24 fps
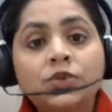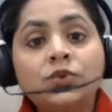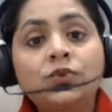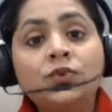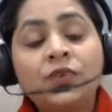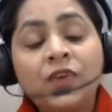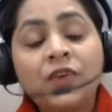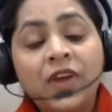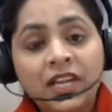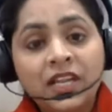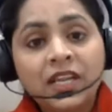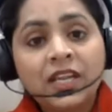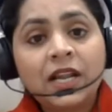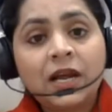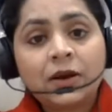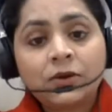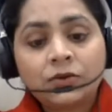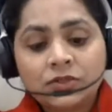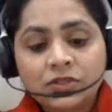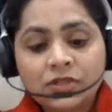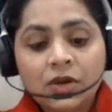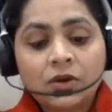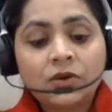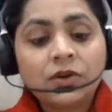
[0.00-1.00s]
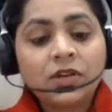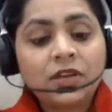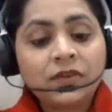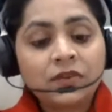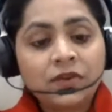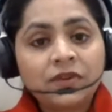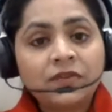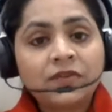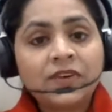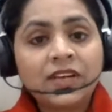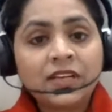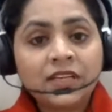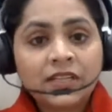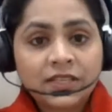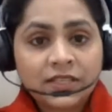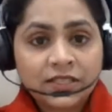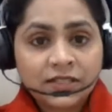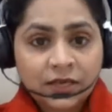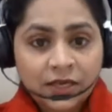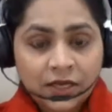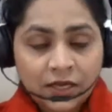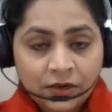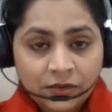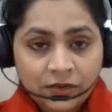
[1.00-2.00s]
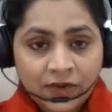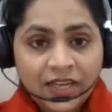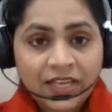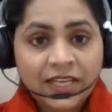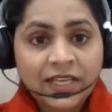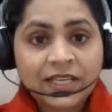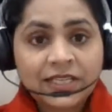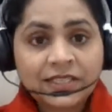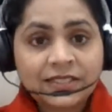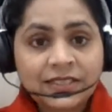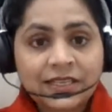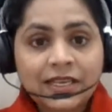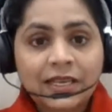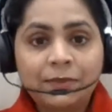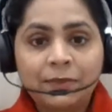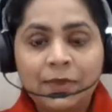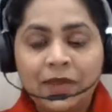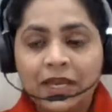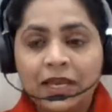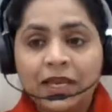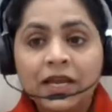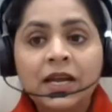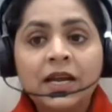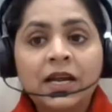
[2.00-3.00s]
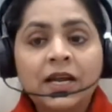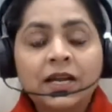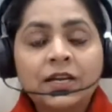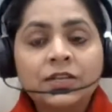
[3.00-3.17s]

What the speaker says: to very loud sound even when while he is sleeping.